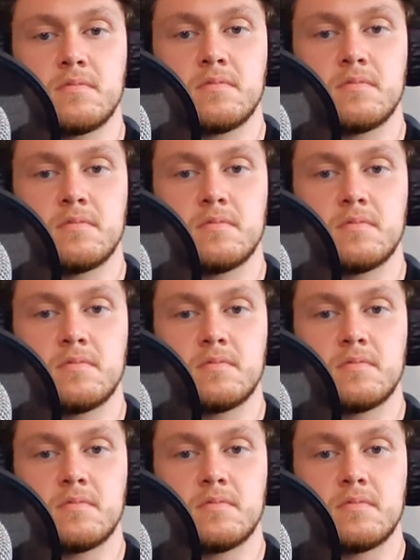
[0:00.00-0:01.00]

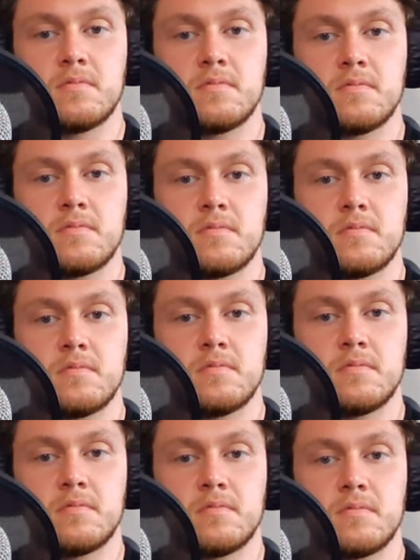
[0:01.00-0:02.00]

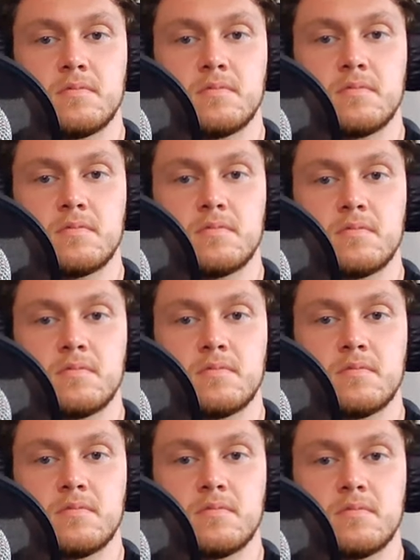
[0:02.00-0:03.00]

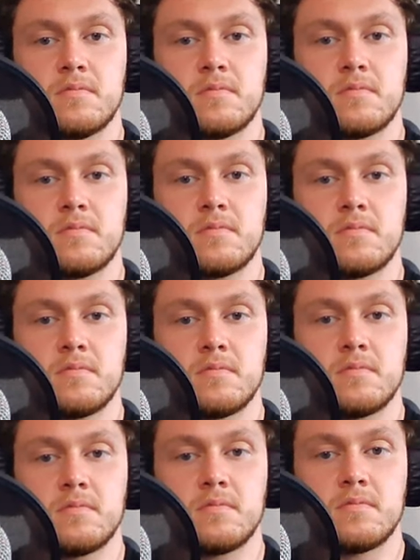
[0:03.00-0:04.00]

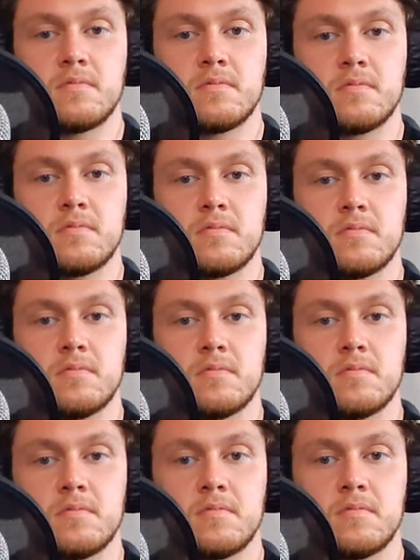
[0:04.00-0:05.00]

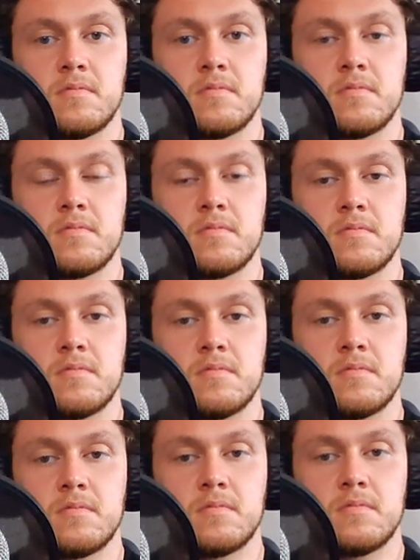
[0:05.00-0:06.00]

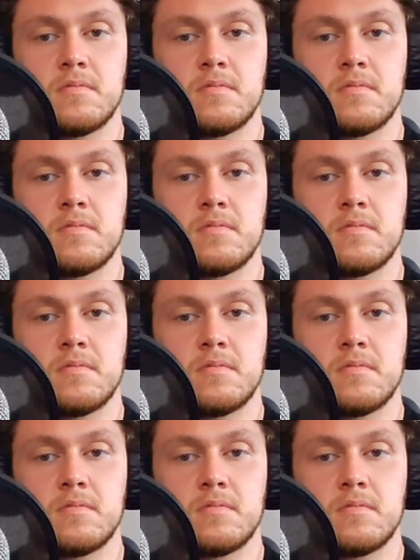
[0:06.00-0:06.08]
The person shown says nothing.